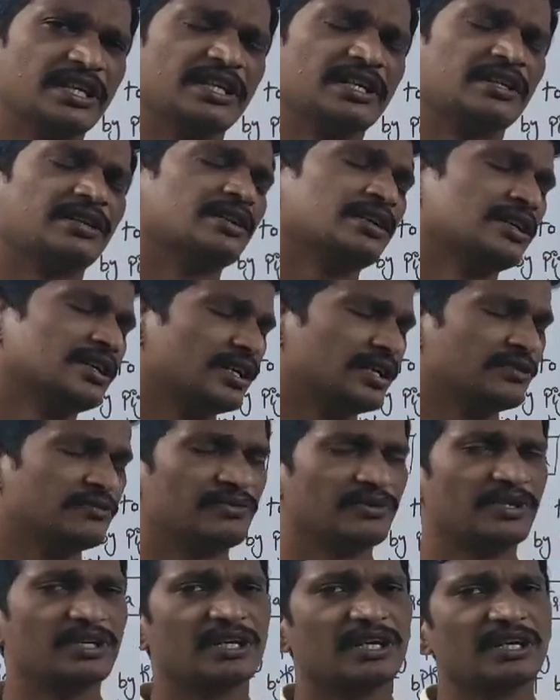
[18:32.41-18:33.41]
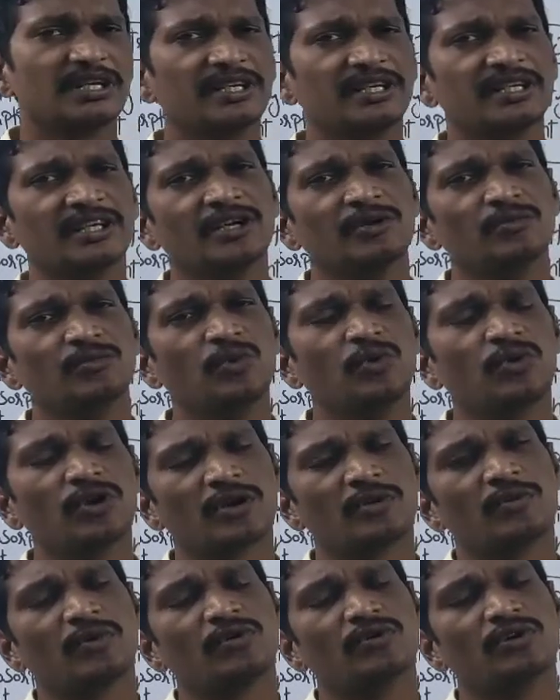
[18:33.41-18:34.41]
there definitely
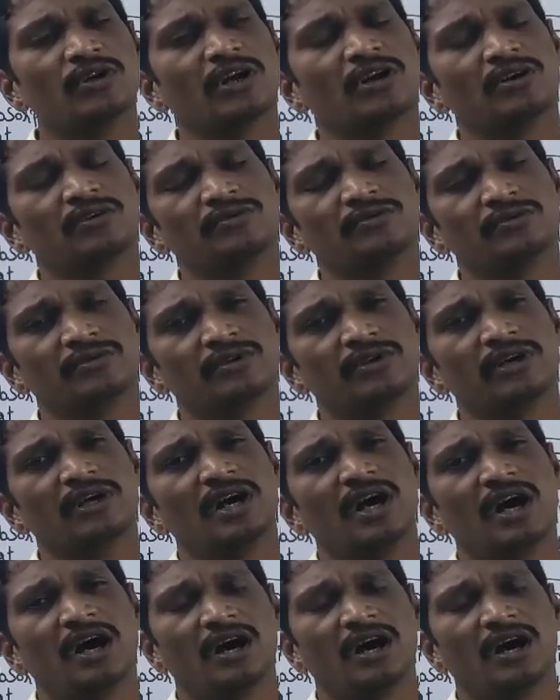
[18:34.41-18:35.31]
more amount of